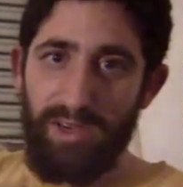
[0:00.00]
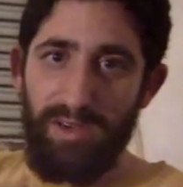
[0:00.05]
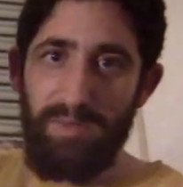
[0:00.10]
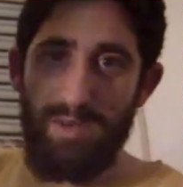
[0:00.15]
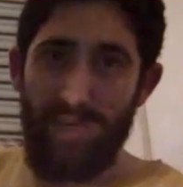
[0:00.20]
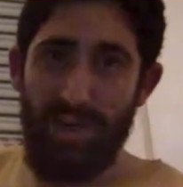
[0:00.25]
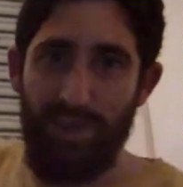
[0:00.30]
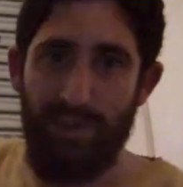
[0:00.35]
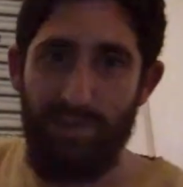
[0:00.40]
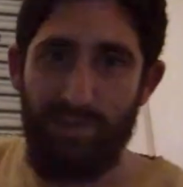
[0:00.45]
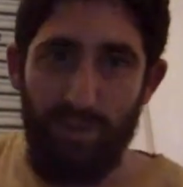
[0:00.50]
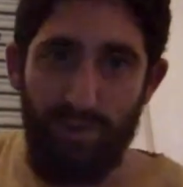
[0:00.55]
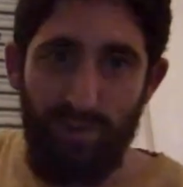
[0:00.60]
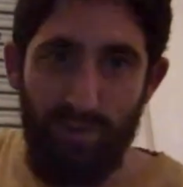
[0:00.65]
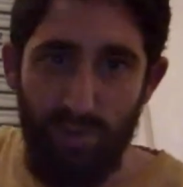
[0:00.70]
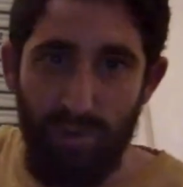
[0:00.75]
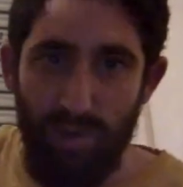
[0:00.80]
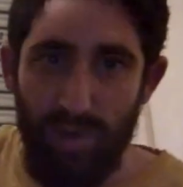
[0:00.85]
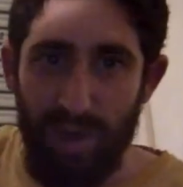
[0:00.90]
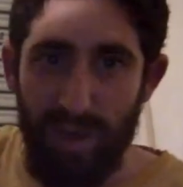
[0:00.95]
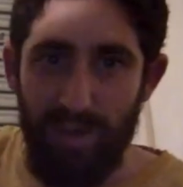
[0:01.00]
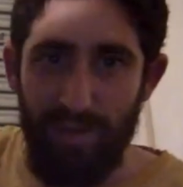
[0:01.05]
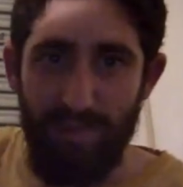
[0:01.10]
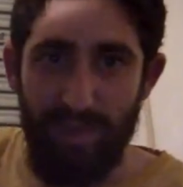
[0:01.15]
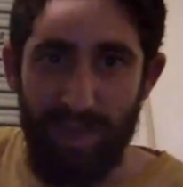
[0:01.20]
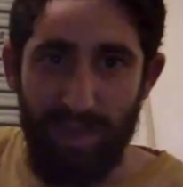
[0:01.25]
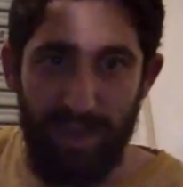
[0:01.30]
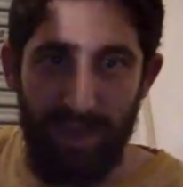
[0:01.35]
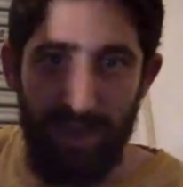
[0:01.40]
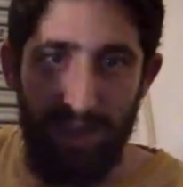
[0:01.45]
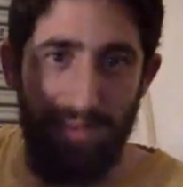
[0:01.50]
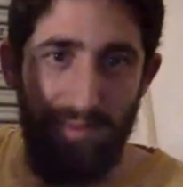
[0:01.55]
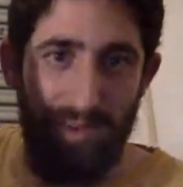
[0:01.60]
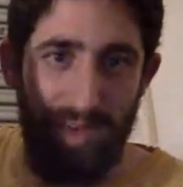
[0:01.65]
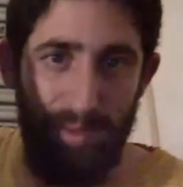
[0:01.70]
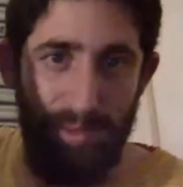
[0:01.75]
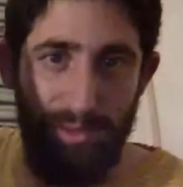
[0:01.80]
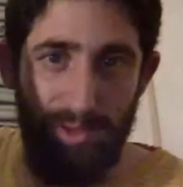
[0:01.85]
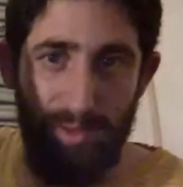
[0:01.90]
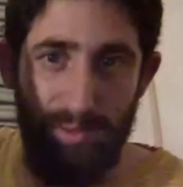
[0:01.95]
But if you do have that kind of
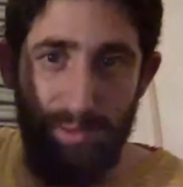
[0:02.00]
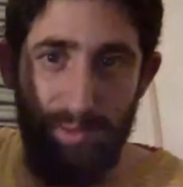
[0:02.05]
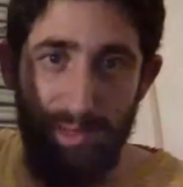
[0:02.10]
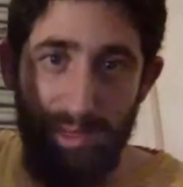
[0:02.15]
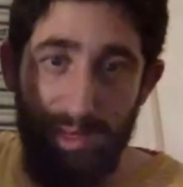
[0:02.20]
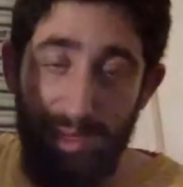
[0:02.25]
laptop,